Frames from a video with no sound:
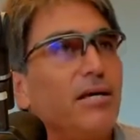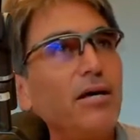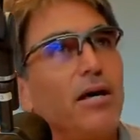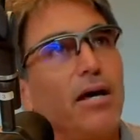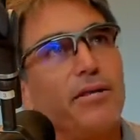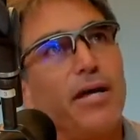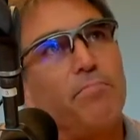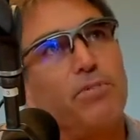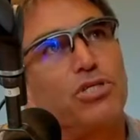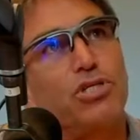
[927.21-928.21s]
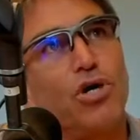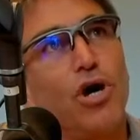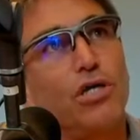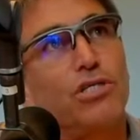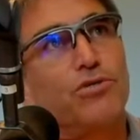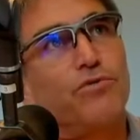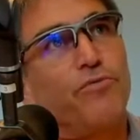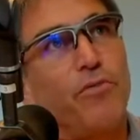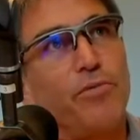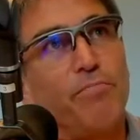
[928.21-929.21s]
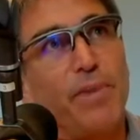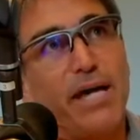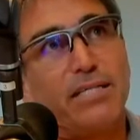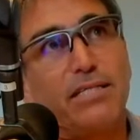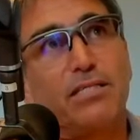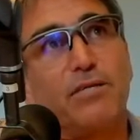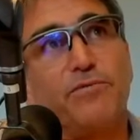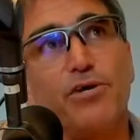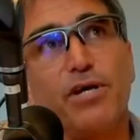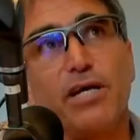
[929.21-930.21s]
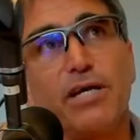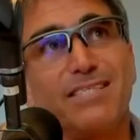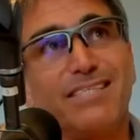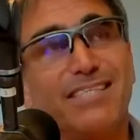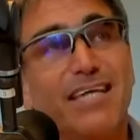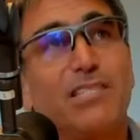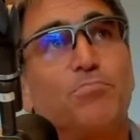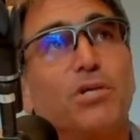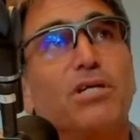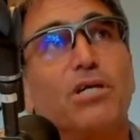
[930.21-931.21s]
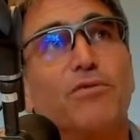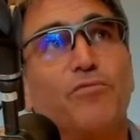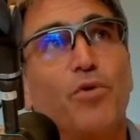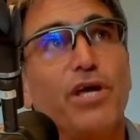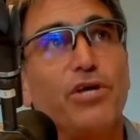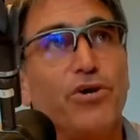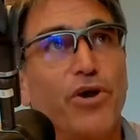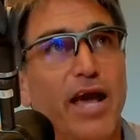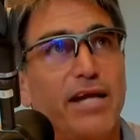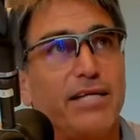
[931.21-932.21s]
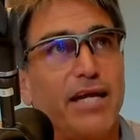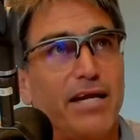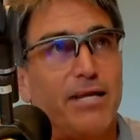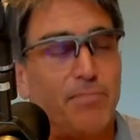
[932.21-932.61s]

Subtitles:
that starts from the basis of doing an assessment of where you're at a